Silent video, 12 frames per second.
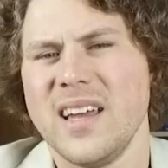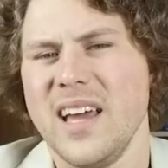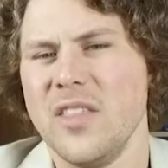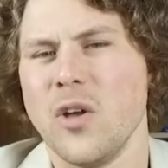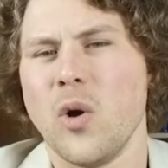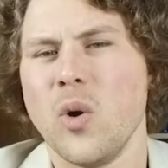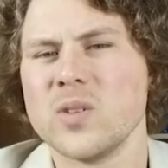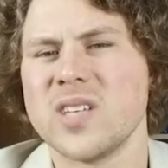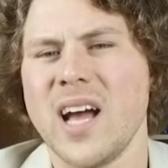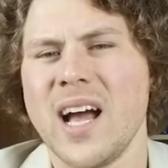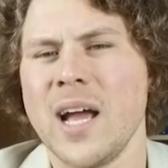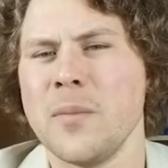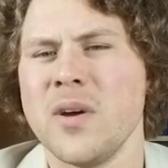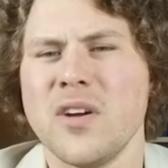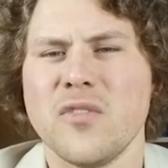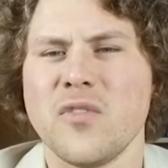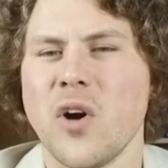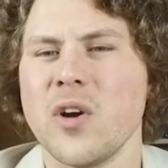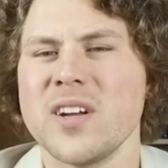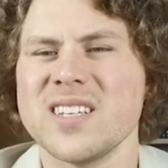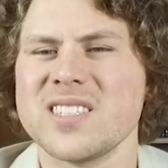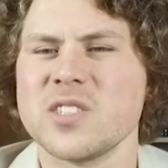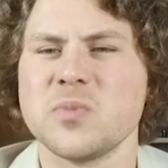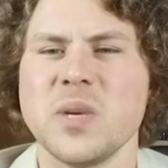And the whole time,
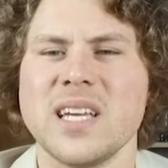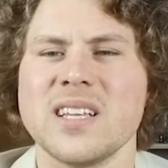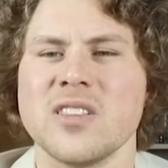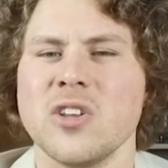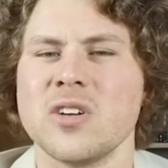Vargas is being